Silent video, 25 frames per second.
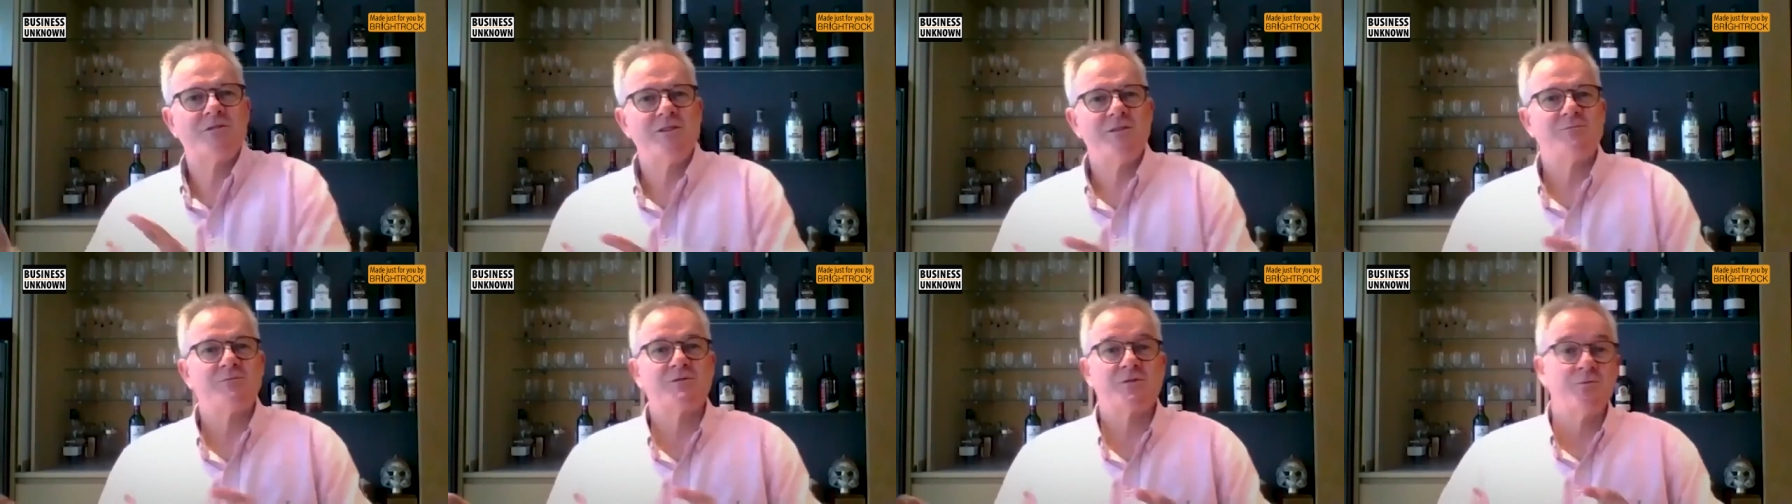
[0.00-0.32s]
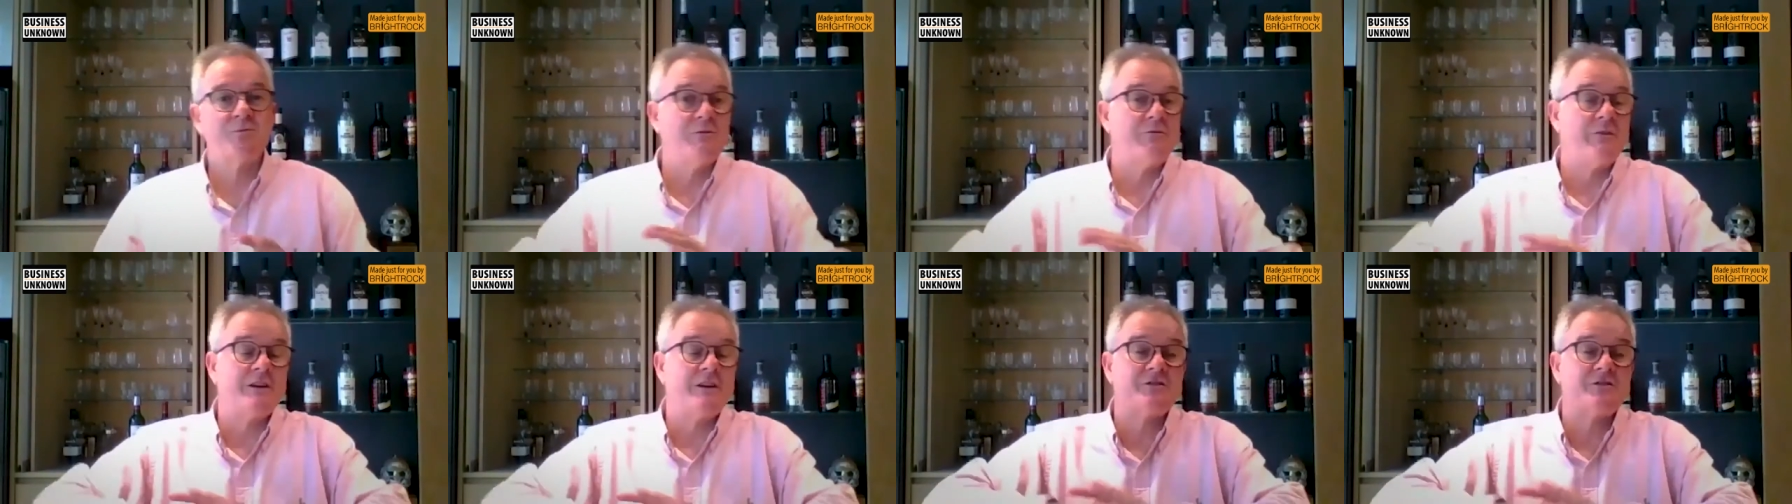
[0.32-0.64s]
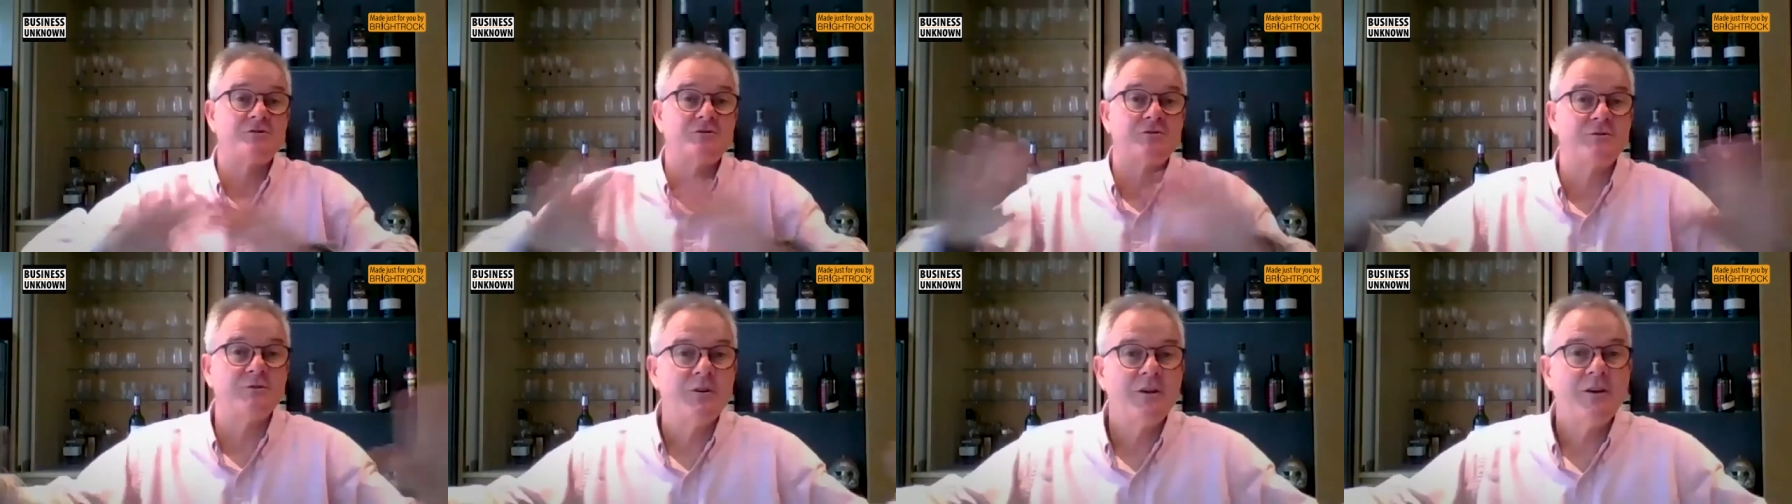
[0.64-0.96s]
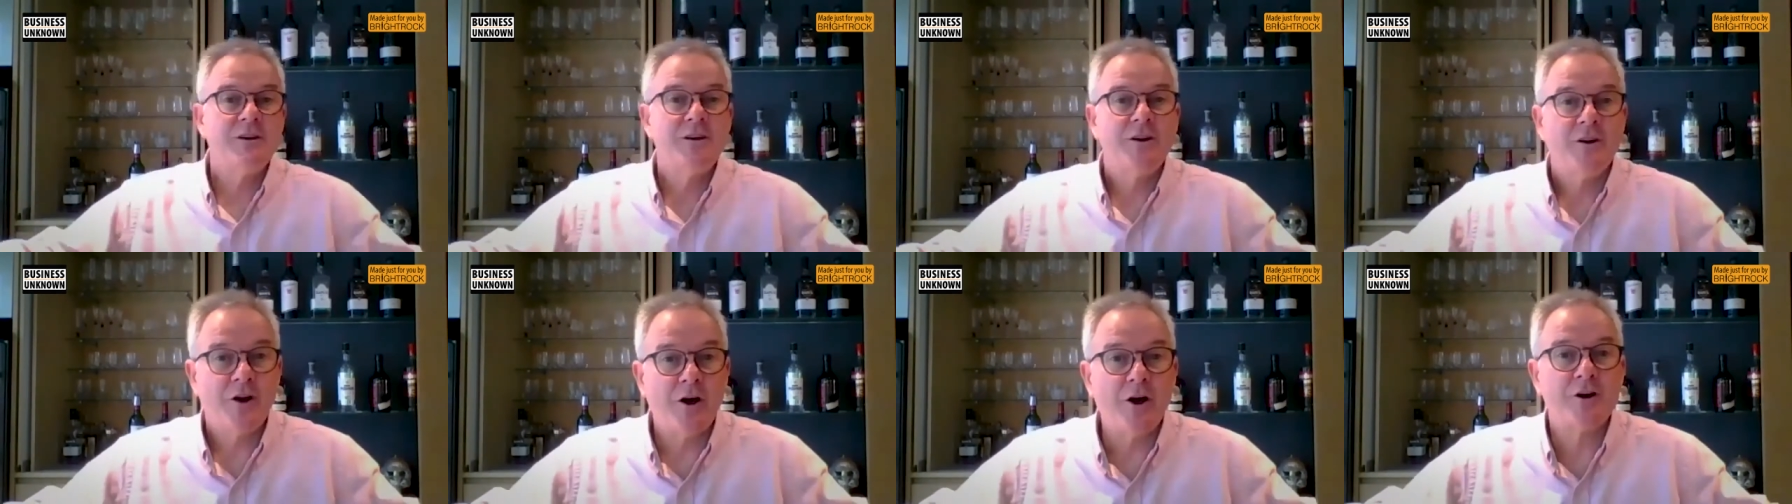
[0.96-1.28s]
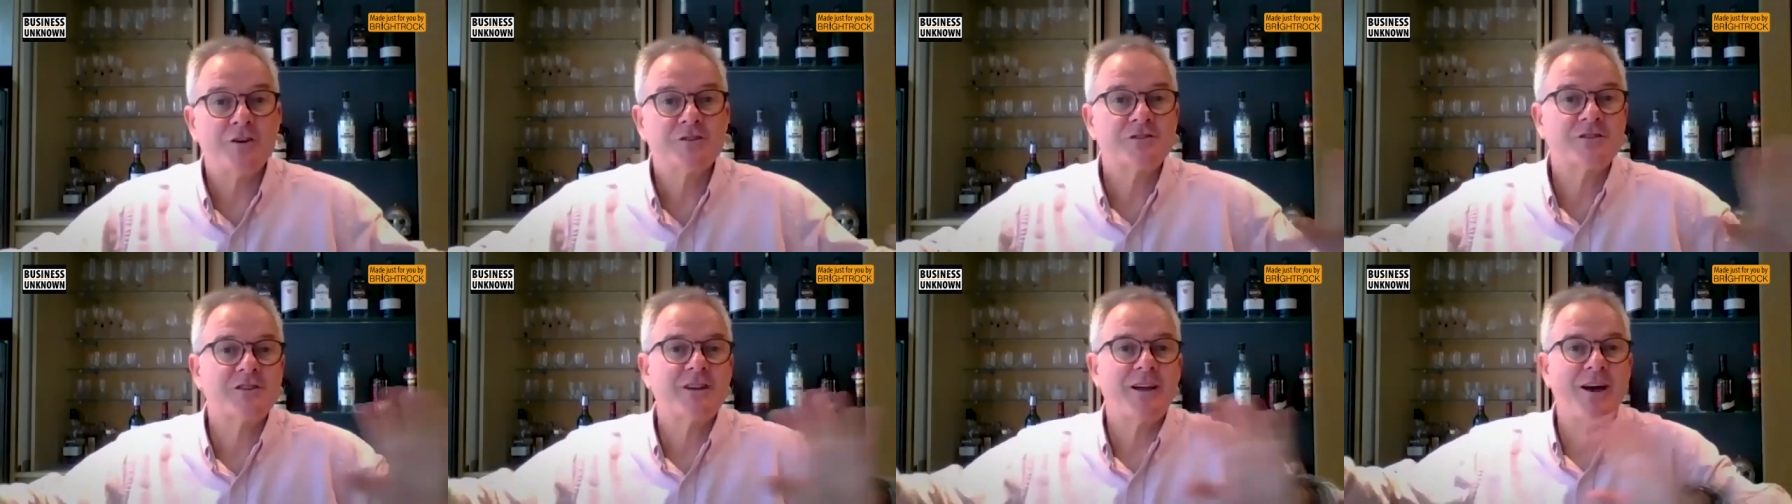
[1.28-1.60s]
So we've had to
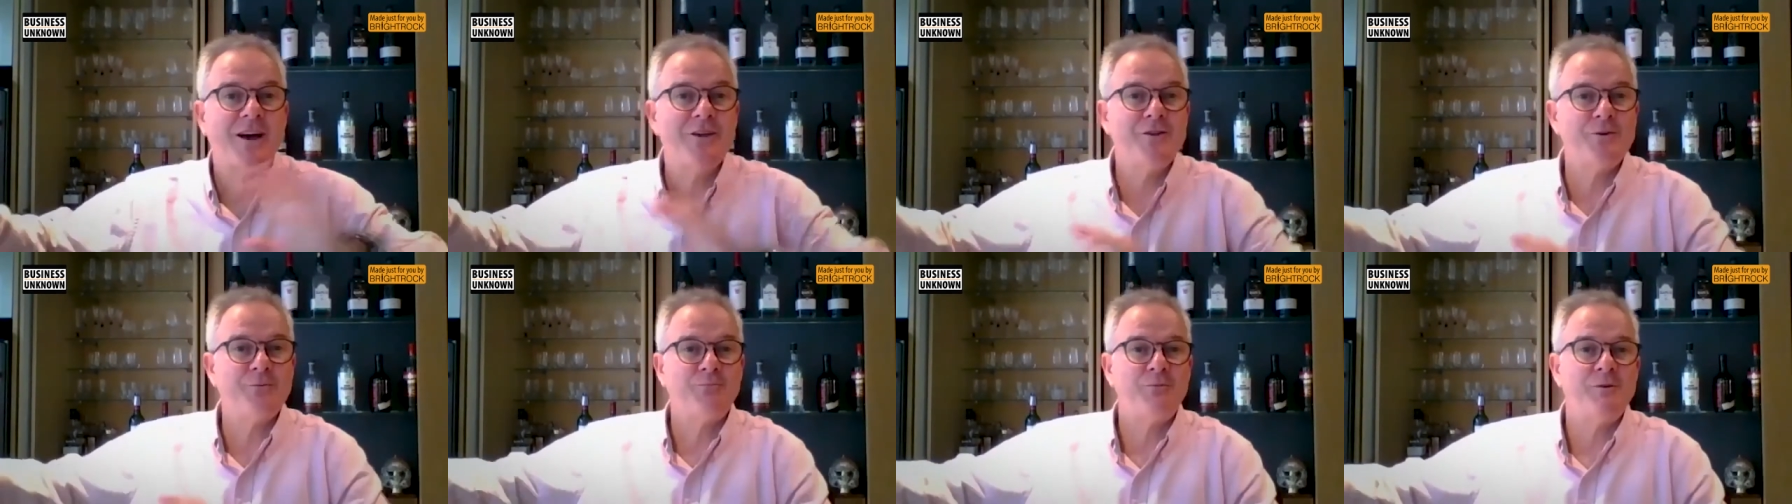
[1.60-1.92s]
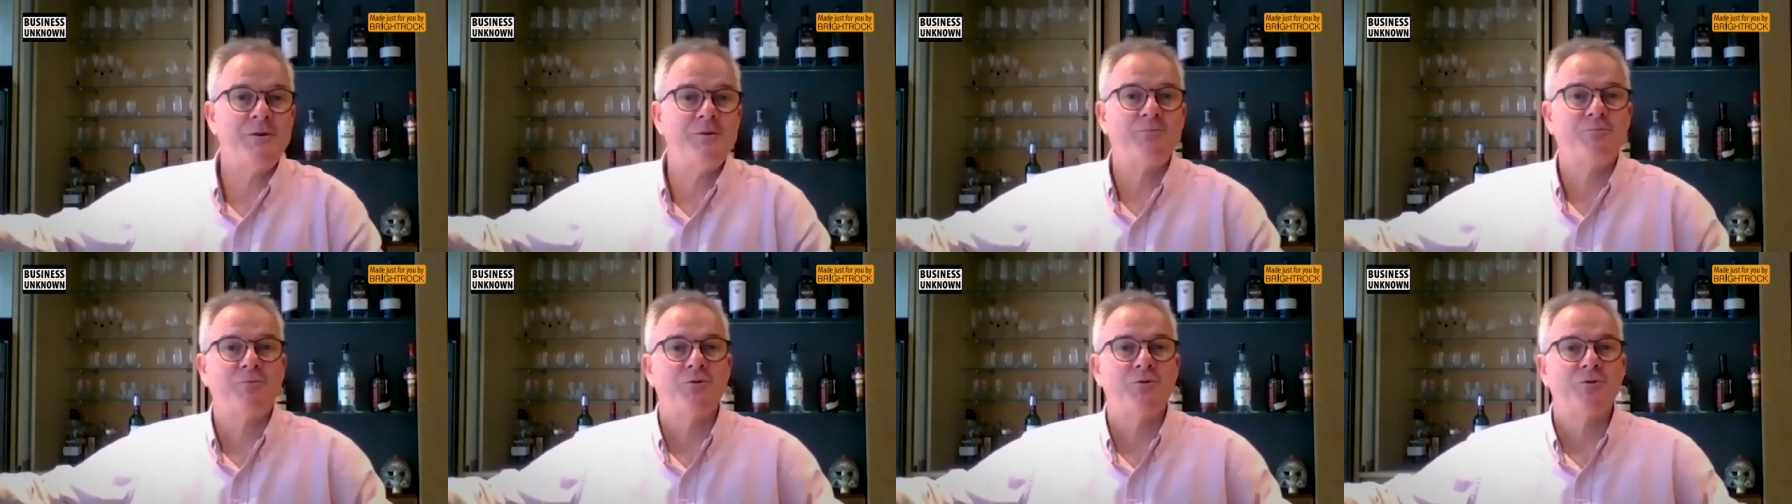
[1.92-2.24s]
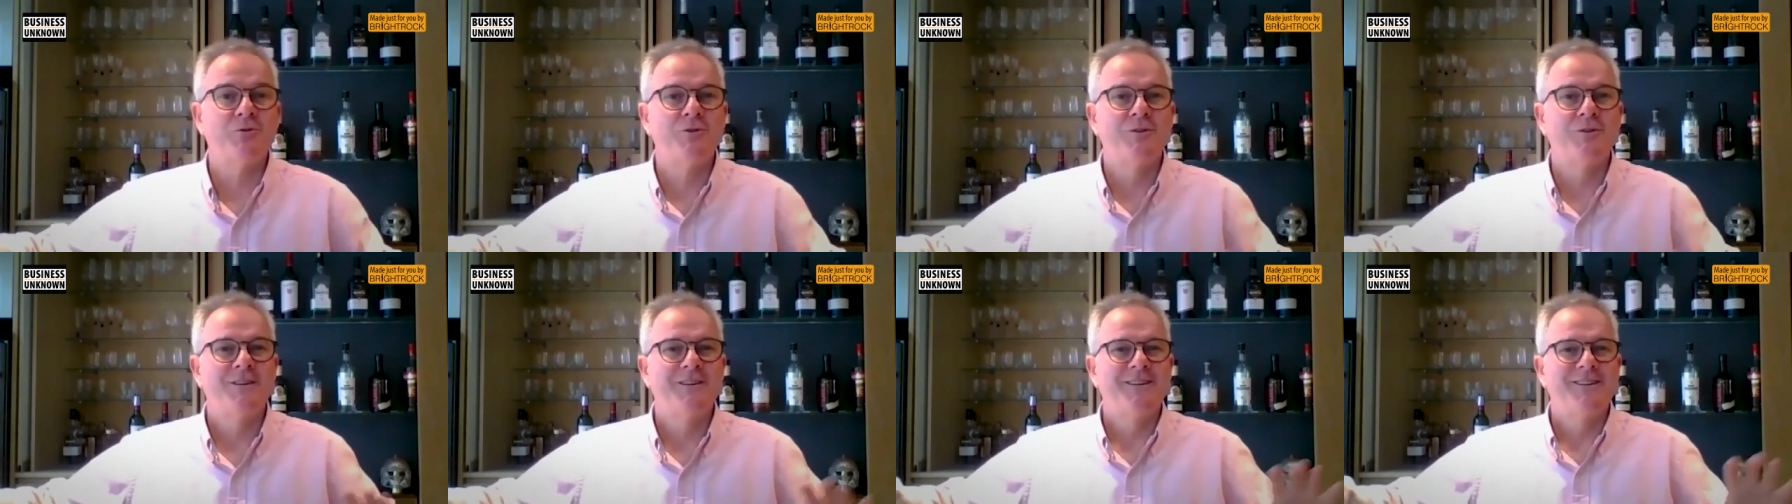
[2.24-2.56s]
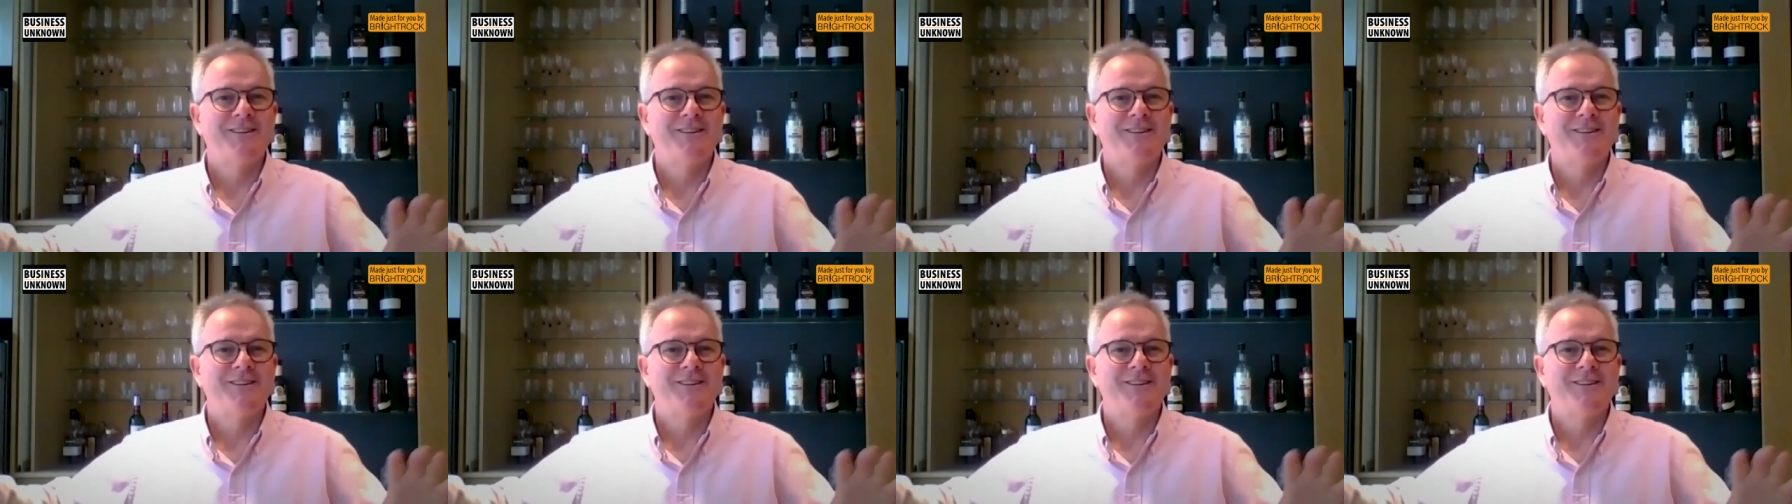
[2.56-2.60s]
ask other people